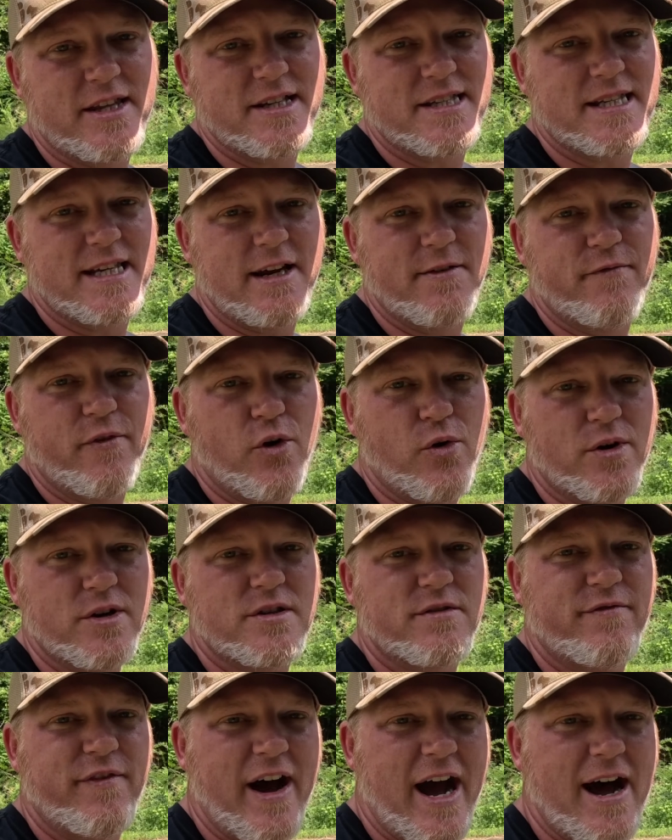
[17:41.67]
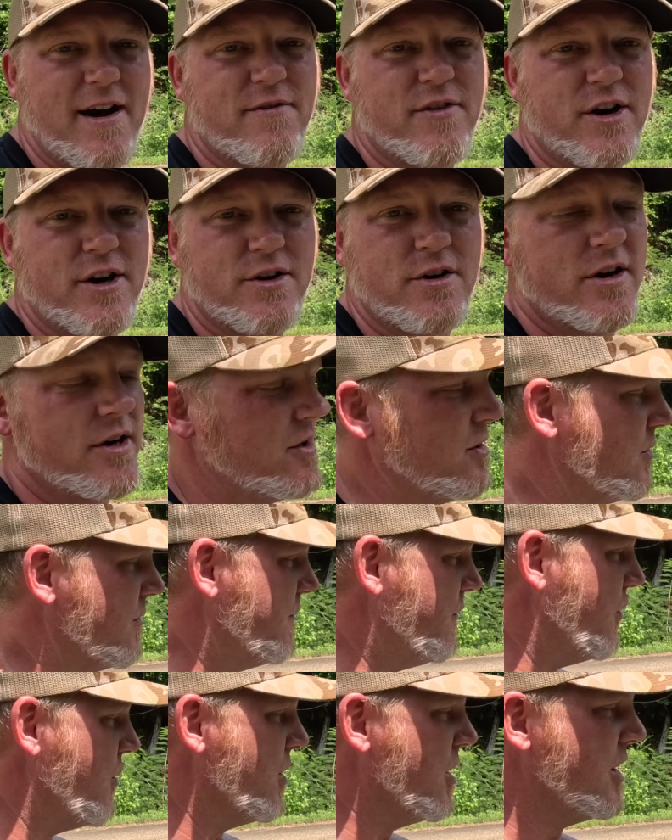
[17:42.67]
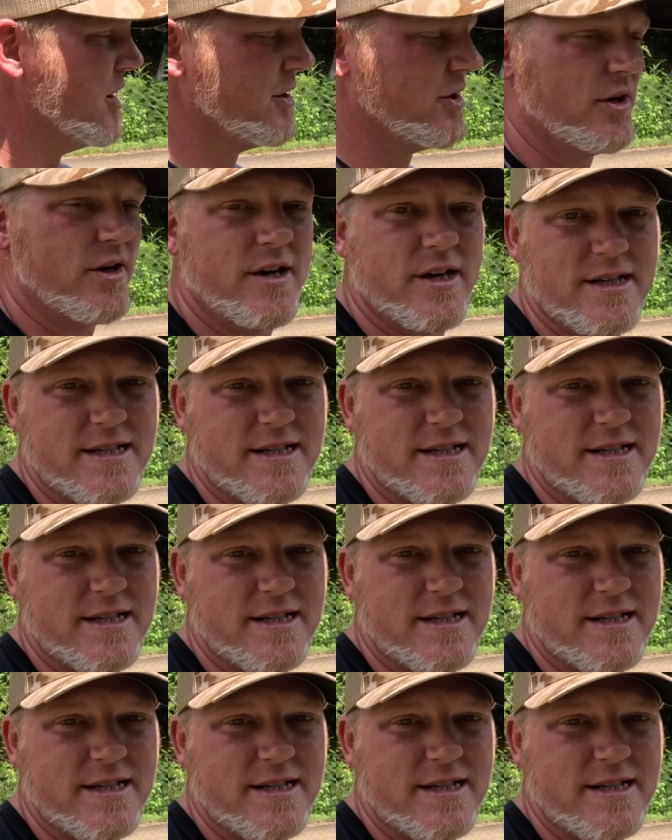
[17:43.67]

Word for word: the C-Force 500 or 400